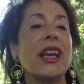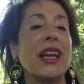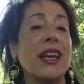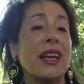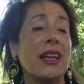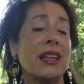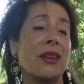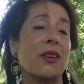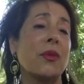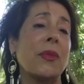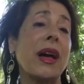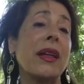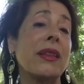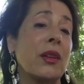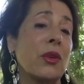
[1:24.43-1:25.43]
and her
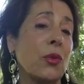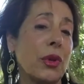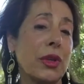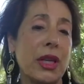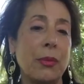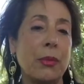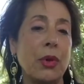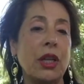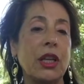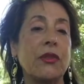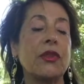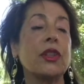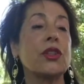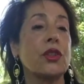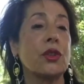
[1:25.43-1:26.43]
mother will not believe
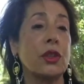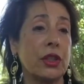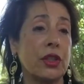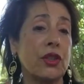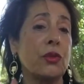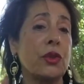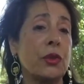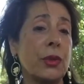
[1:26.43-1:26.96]
her. So she was